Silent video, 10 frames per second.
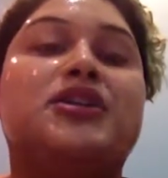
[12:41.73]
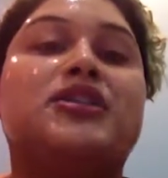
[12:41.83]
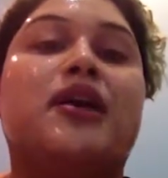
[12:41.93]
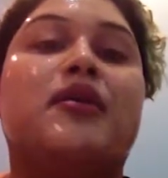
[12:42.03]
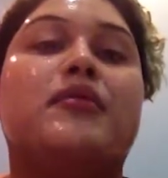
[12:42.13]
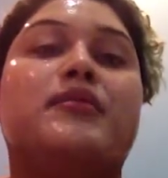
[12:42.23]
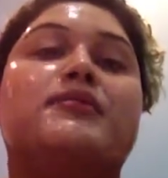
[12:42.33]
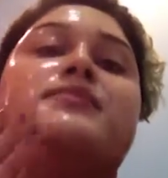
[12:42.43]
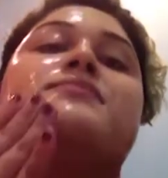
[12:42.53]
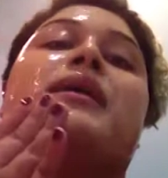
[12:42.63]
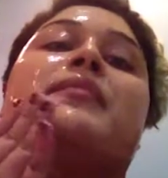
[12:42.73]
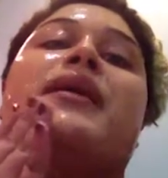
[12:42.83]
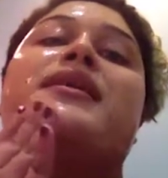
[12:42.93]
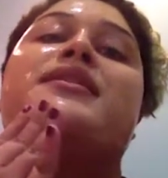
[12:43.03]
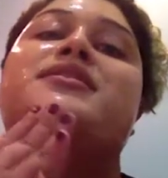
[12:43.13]
you know, take a
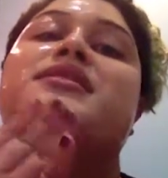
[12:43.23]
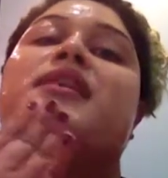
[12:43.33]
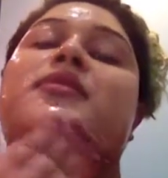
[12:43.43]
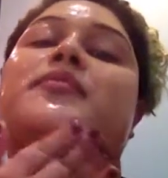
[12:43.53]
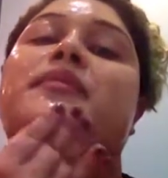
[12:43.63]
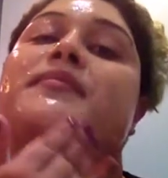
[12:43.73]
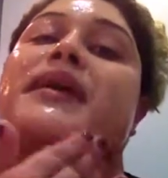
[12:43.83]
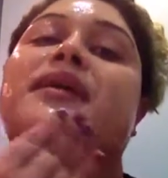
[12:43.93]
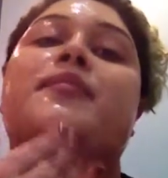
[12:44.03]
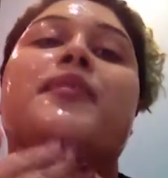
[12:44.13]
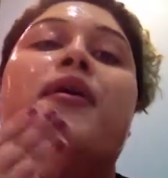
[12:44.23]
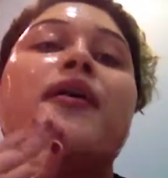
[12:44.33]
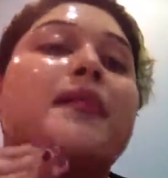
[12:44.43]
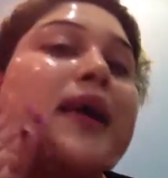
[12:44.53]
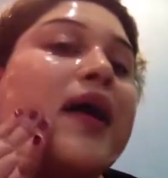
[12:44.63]
shower, my body a shower,
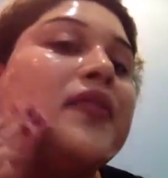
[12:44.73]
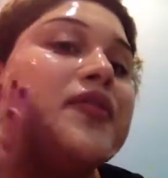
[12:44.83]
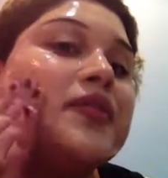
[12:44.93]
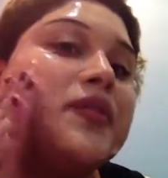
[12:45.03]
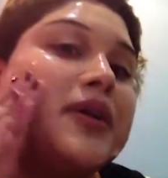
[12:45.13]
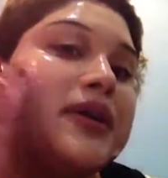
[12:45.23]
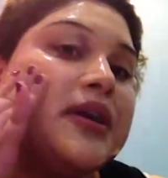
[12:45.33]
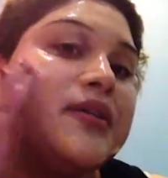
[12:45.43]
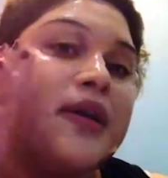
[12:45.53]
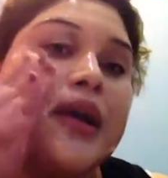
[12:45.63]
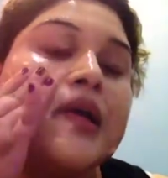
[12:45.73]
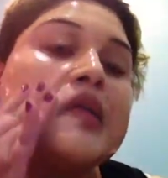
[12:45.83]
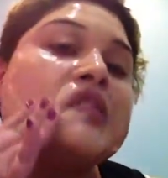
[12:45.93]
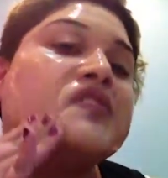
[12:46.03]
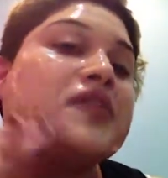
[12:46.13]
put makeup on, I'm out the
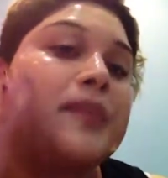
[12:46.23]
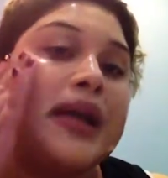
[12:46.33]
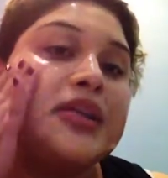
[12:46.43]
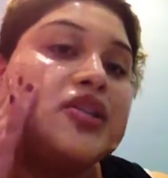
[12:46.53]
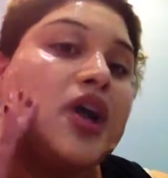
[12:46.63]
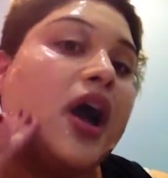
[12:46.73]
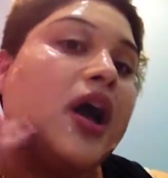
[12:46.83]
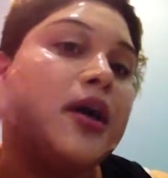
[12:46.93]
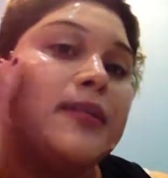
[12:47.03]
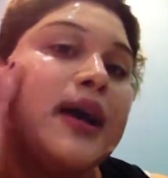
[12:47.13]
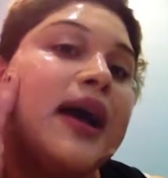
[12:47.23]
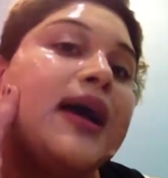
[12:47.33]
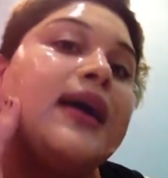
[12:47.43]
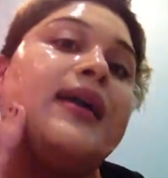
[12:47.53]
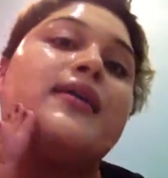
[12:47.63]
door, you know? Because for my
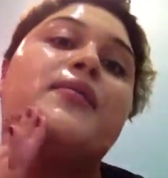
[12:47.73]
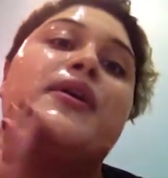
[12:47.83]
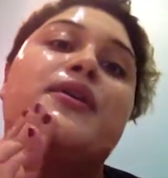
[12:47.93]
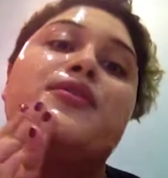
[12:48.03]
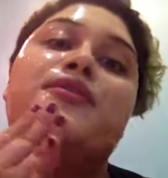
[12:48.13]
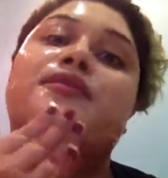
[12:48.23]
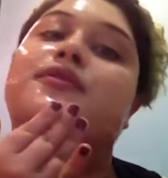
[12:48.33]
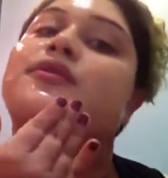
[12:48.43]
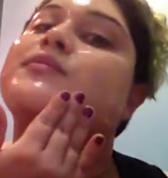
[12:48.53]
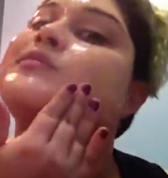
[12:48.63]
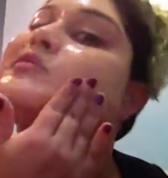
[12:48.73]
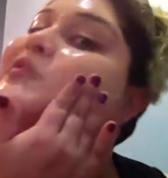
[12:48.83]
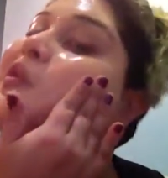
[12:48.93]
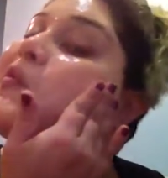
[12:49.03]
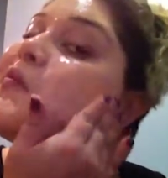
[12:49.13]
job, I wear a
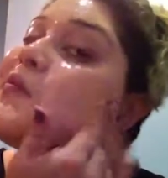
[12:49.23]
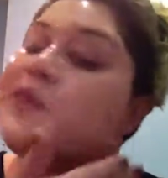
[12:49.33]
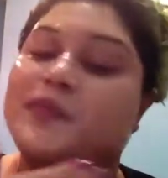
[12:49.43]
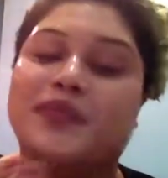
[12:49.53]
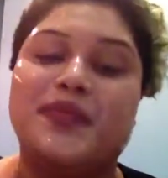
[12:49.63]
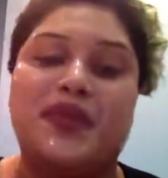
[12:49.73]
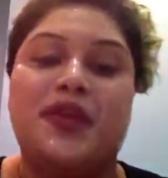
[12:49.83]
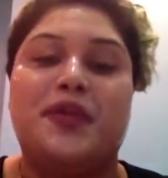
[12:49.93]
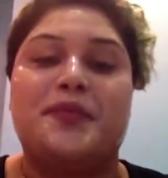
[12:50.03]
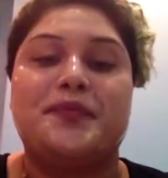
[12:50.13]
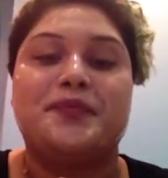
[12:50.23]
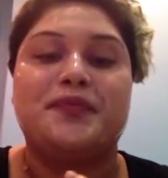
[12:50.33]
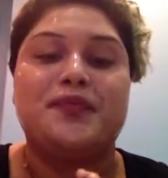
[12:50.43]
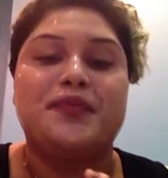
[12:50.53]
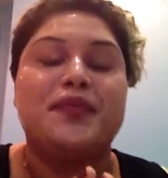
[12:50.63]
uniform. So,
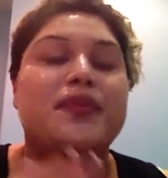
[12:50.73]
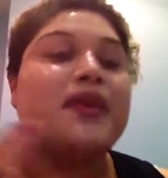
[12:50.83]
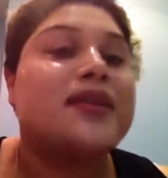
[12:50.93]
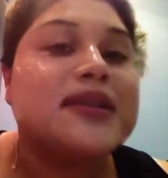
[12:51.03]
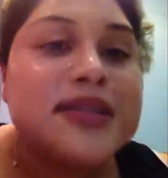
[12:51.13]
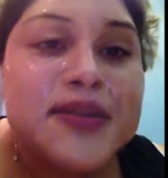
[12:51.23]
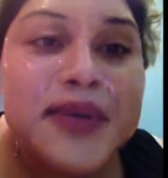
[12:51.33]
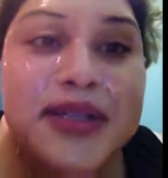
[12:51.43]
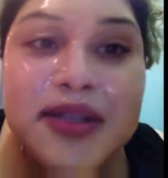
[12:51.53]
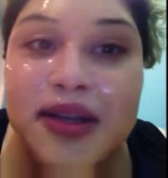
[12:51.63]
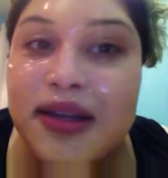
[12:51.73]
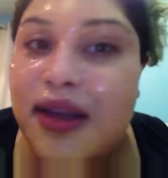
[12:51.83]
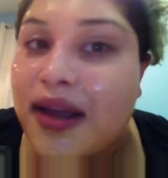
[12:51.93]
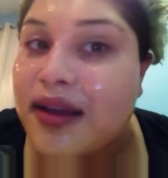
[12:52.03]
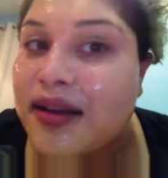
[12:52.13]
you know,
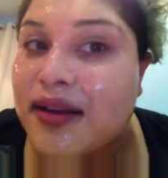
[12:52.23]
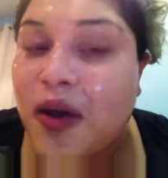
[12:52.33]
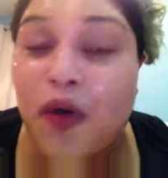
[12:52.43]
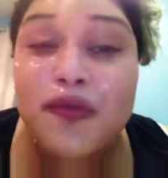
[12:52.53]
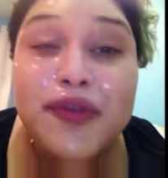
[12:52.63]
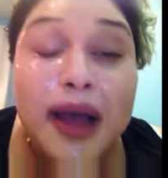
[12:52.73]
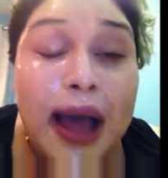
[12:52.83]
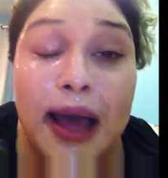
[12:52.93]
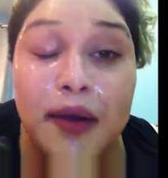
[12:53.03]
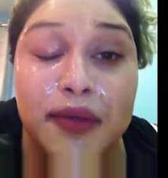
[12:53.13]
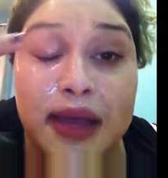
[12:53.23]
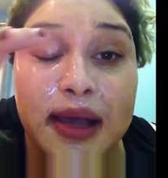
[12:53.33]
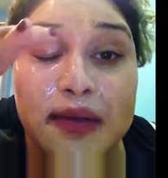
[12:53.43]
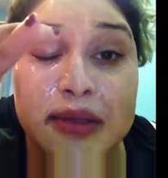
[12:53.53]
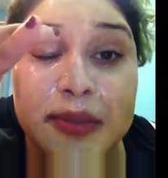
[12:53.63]
this is what it's looking like.
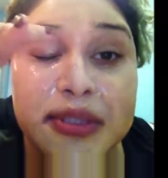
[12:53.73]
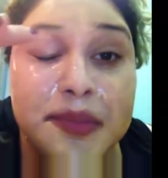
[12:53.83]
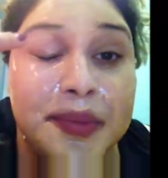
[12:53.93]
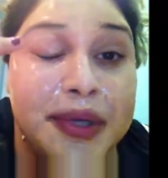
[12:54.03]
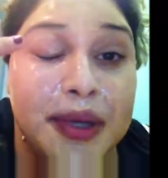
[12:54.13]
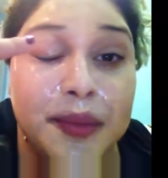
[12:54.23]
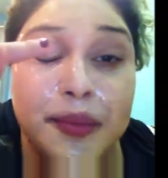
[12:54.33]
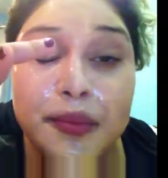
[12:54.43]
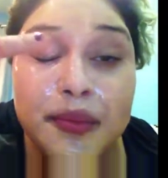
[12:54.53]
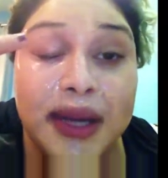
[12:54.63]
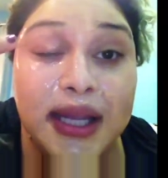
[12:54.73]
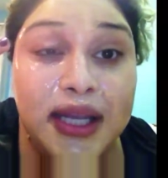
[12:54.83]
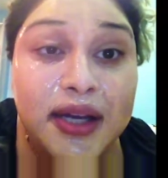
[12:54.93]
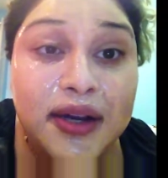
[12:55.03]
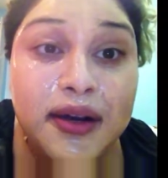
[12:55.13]
Hopefully, I don't think I was supposed to
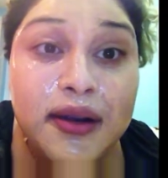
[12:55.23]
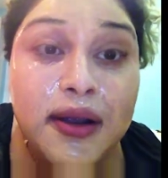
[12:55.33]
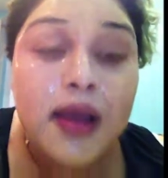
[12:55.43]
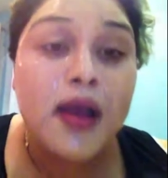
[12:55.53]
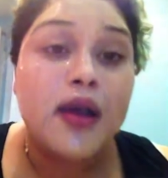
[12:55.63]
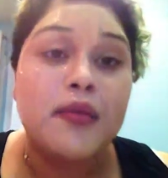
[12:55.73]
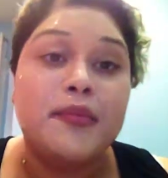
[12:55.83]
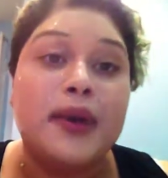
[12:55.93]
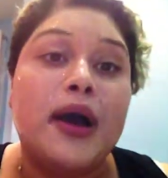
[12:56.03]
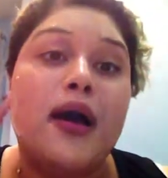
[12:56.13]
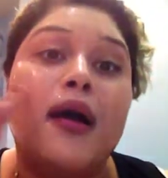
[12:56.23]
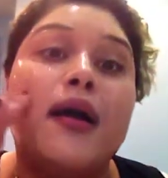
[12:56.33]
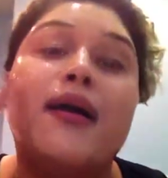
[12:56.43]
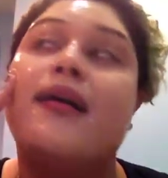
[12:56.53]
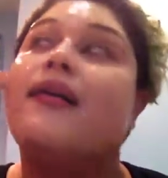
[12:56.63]
put it right here,
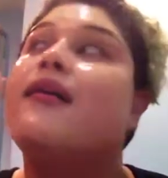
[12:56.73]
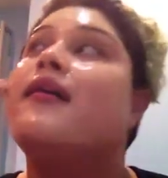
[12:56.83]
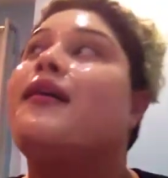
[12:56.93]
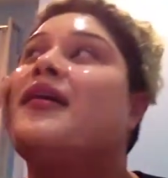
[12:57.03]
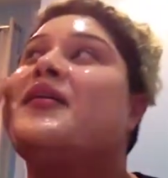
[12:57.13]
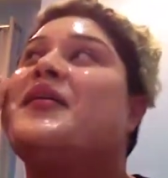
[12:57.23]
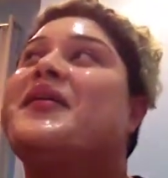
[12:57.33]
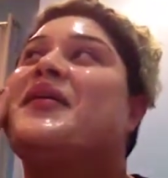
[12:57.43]
but